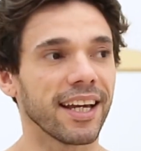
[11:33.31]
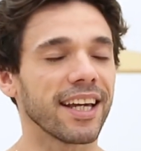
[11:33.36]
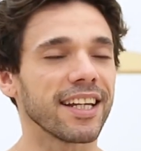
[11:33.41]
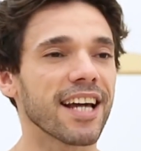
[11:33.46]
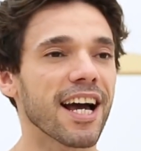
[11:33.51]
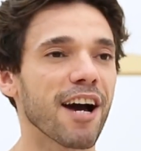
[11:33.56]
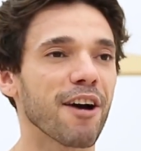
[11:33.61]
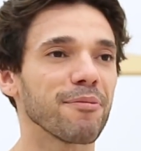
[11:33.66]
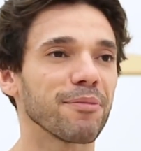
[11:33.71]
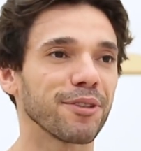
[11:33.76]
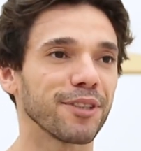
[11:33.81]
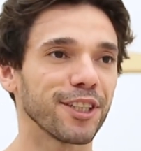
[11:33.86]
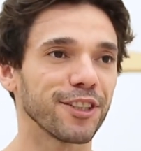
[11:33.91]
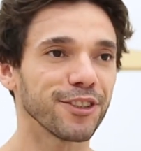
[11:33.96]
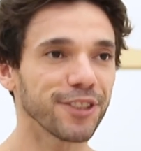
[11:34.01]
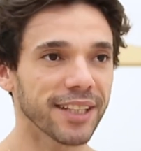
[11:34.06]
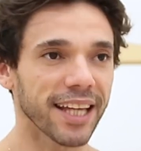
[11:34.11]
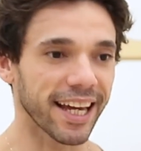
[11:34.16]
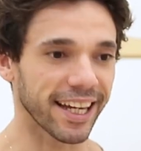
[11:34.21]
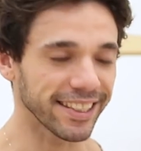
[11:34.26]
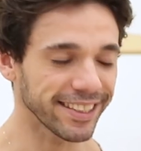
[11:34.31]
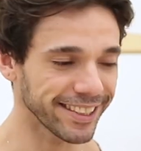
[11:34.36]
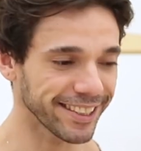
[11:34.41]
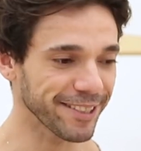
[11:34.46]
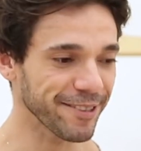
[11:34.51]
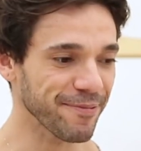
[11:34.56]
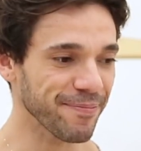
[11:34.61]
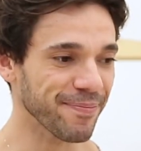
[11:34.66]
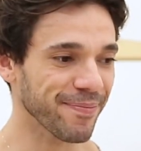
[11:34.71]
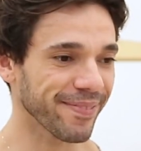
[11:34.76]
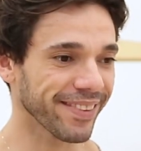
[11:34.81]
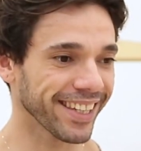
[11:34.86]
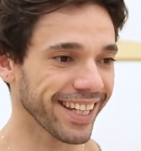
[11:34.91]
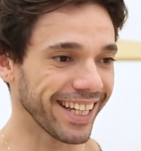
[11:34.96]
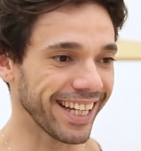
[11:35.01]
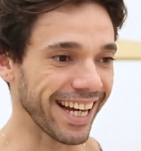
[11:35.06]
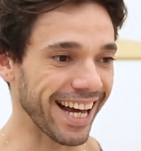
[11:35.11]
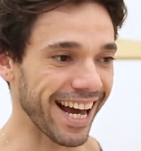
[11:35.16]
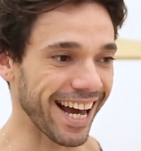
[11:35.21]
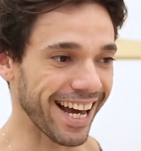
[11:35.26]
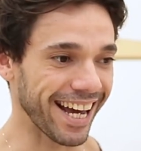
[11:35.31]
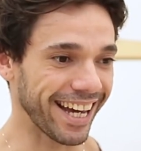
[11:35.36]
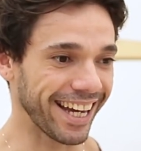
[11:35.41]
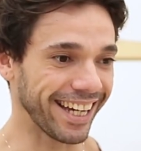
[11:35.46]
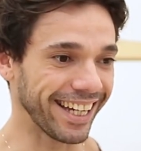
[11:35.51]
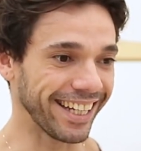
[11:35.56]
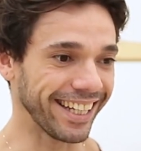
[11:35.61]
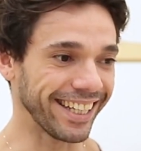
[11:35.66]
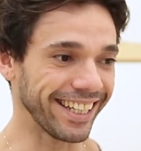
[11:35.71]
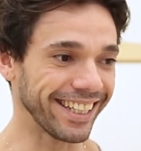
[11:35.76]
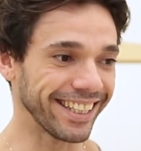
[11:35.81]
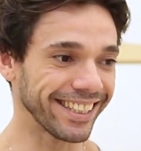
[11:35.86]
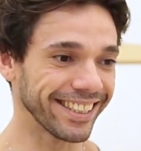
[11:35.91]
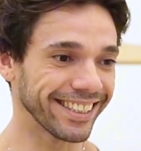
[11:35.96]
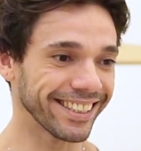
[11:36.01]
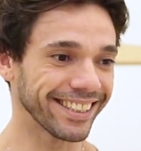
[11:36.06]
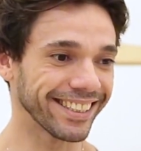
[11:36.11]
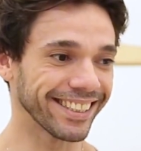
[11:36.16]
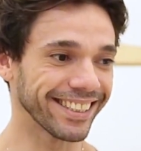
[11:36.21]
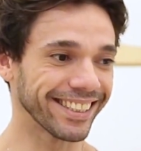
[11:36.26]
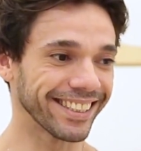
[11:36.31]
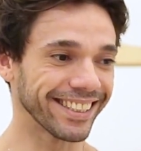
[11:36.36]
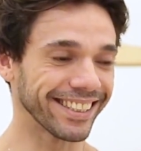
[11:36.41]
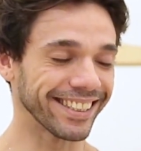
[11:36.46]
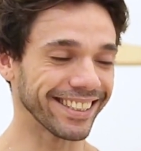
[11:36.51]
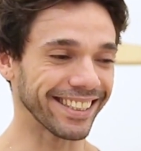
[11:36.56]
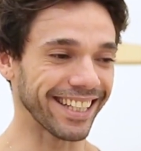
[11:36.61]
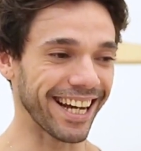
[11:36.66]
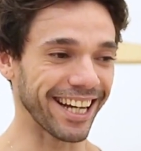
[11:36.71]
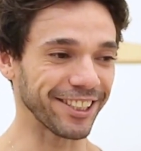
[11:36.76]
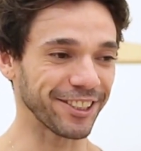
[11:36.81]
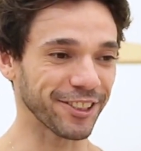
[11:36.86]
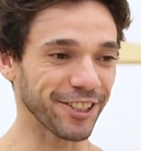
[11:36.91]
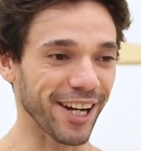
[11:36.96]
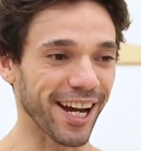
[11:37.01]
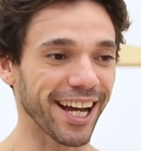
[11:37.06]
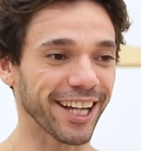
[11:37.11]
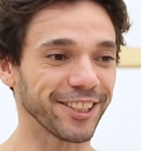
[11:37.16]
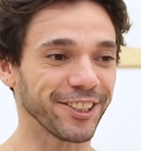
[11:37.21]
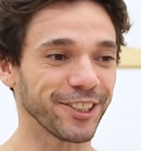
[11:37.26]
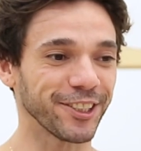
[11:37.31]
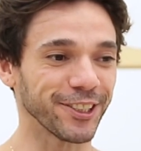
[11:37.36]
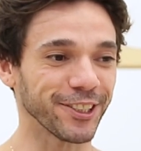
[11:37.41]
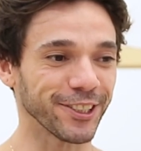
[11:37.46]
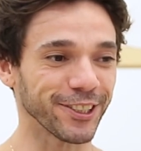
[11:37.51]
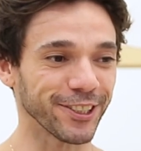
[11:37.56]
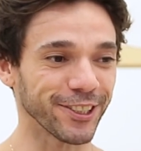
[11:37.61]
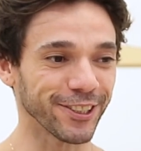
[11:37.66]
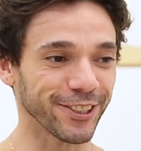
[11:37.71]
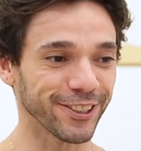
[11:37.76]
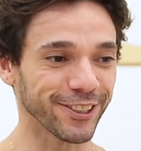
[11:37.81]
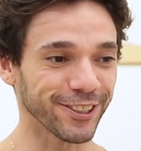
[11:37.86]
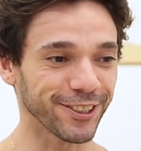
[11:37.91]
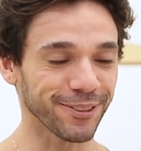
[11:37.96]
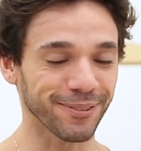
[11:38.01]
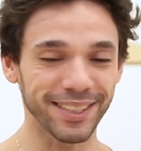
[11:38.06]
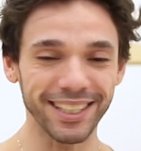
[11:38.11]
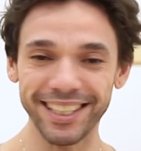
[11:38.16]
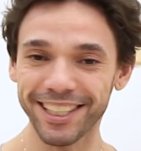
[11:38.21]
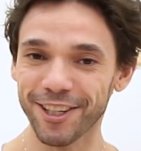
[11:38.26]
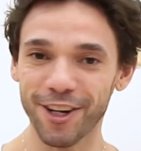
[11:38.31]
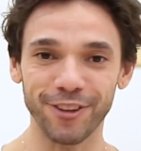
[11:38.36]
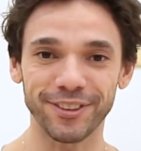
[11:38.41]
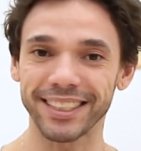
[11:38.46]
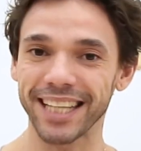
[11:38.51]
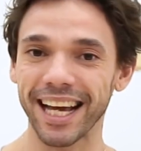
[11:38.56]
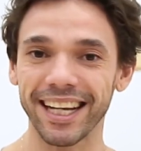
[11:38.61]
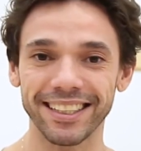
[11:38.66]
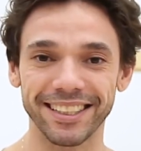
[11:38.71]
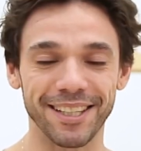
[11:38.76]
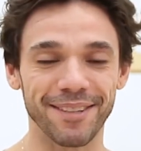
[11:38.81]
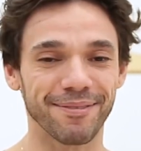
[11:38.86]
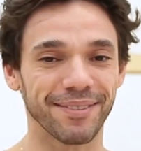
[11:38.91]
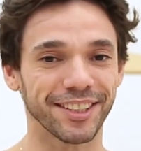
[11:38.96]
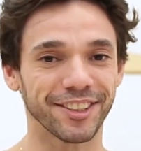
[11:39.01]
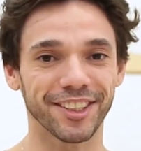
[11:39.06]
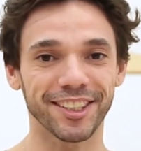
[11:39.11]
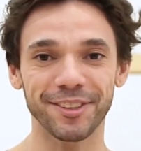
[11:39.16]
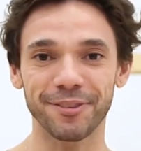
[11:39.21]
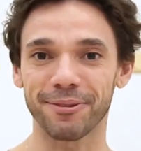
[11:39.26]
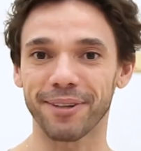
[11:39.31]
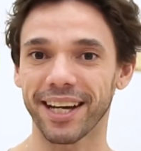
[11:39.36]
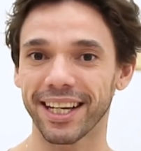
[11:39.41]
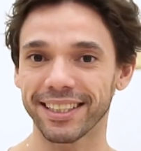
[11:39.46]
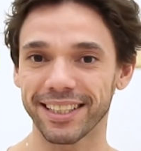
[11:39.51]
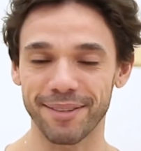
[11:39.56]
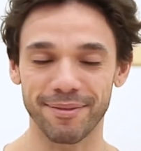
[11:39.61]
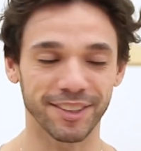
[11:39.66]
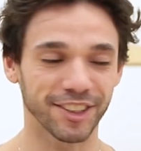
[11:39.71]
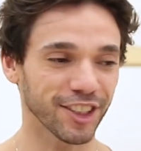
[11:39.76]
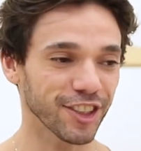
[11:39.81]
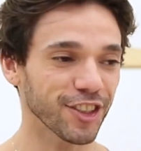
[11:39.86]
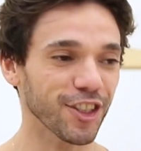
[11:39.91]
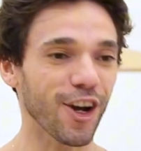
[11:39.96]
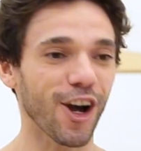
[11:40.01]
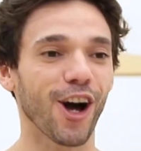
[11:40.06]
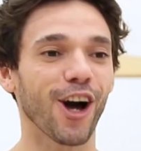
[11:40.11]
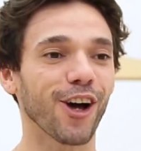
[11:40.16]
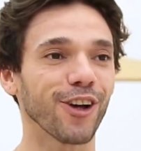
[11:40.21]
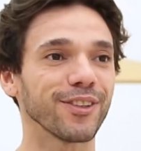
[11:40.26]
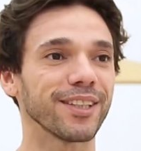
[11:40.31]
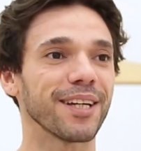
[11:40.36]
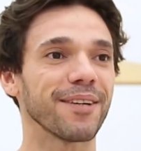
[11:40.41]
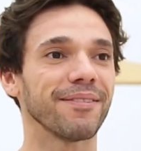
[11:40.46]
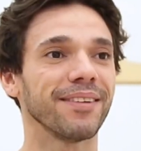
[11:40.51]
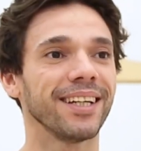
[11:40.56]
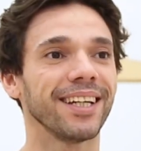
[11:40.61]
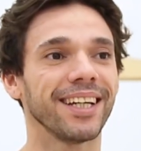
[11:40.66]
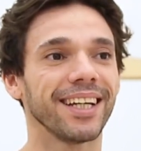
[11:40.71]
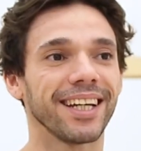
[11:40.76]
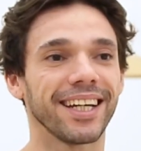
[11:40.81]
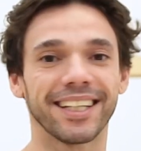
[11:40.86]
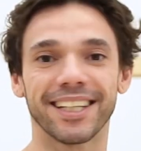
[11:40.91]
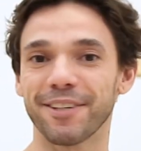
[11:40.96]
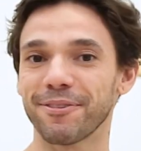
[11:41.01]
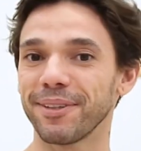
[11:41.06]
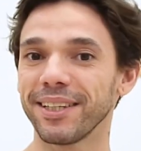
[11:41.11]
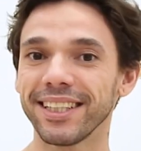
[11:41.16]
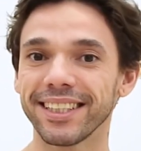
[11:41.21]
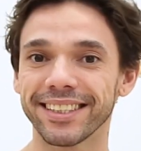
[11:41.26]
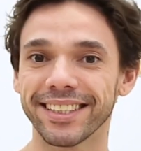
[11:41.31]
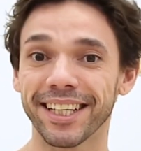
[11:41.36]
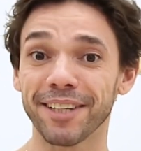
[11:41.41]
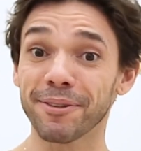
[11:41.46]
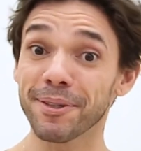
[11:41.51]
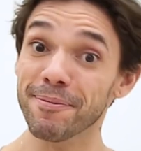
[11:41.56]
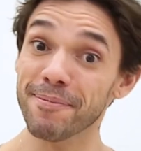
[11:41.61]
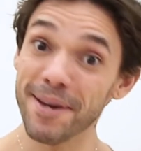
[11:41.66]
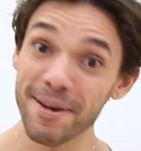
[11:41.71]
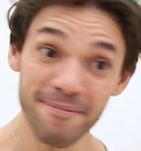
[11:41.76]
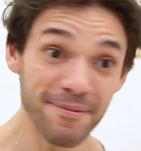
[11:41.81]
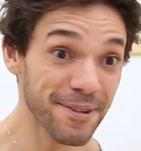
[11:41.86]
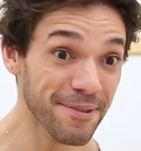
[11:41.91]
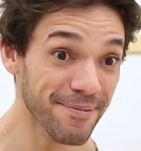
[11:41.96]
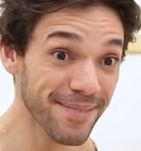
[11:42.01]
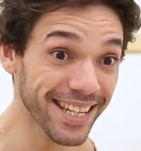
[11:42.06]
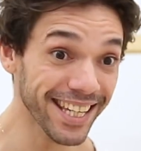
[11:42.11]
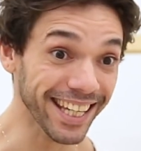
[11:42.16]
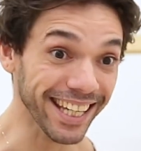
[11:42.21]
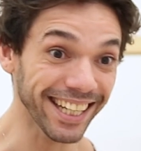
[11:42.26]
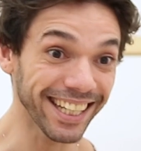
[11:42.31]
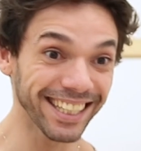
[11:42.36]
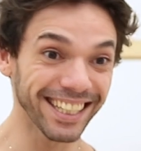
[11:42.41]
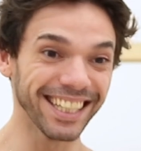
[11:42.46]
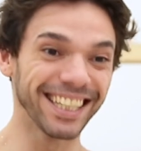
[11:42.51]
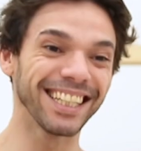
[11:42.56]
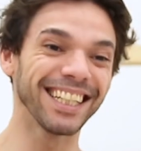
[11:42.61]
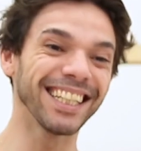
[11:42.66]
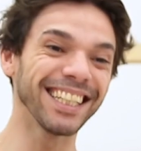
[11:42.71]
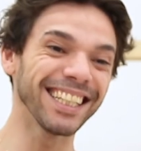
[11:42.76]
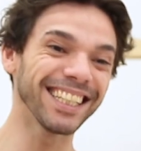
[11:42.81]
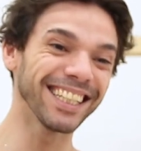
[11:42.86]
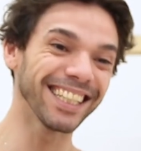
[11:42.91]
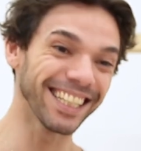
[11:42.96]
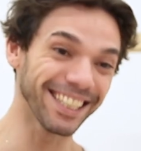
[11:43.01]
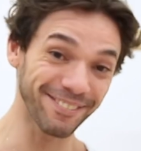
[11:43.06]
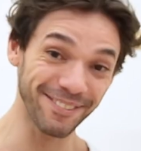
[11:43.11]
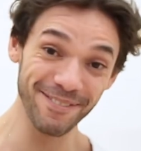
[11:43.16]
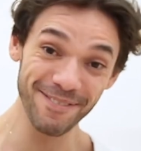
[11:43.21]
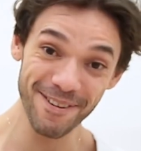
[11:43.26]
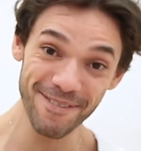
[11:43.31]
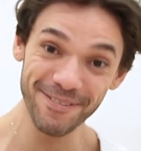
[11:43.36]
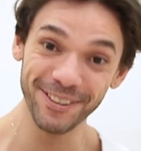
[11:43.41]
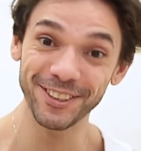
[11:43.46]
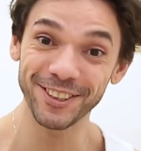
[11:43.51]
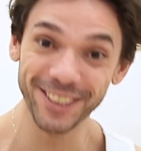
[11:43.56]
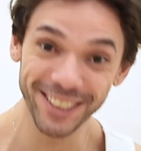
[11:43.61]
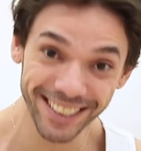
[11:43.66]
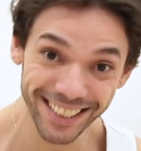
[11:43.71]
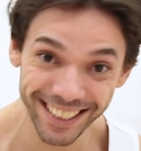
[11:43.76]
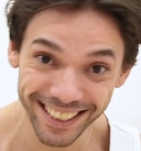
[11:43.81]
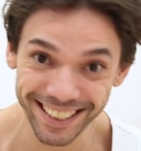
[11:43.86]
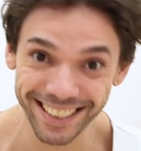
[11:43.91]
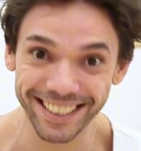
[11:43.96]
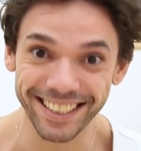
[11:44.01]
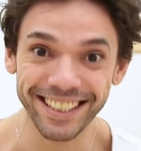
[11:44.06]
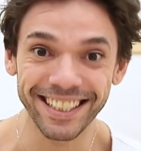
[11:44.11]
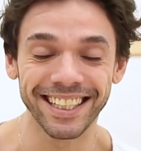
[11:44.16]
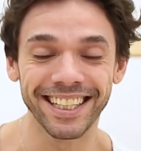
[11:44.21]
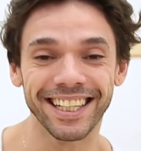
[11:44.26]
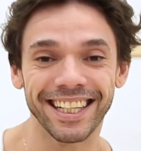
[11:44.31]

And how I'm gonna do that, I try to really contact them. I just write them, I just call them, and I really say, remember me, remember Jonathan.